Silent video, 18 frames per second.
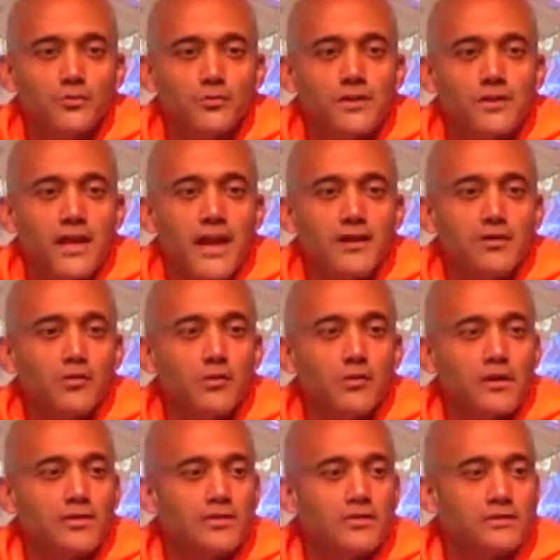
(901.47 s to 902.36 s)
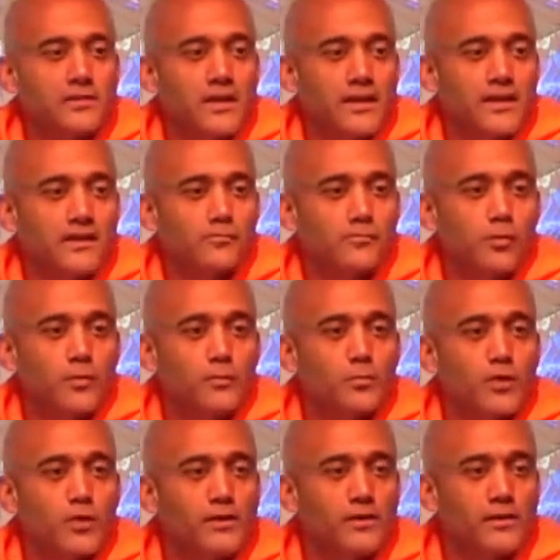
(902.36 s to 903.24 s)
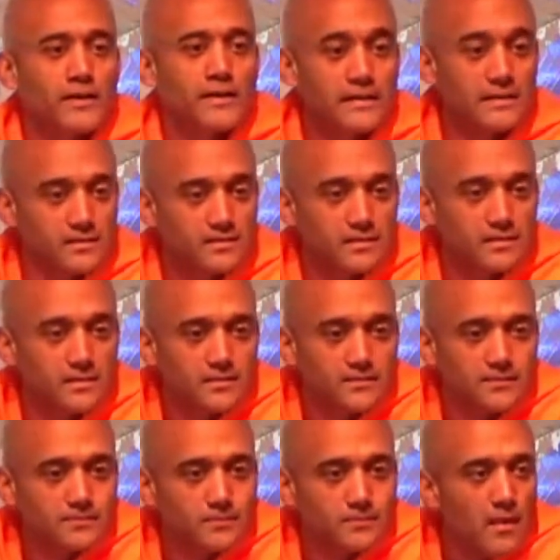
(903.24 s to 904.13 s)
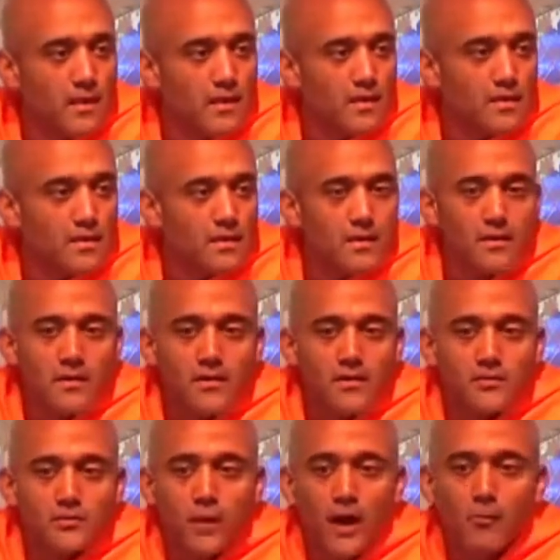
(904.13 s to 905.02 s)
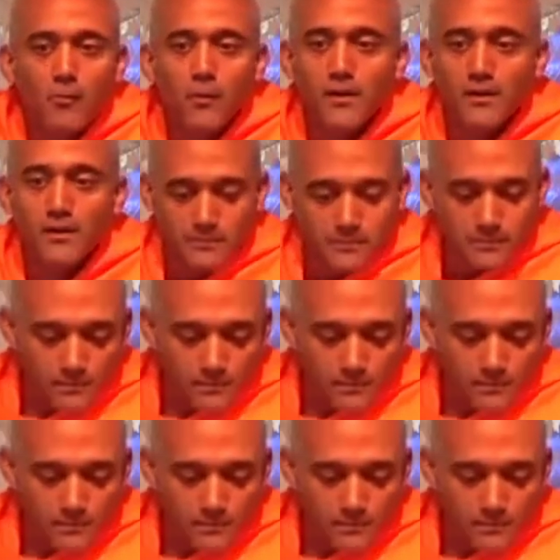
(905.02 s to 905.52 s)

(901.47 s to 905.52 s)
narrow an understanding of what prayer is. So I want to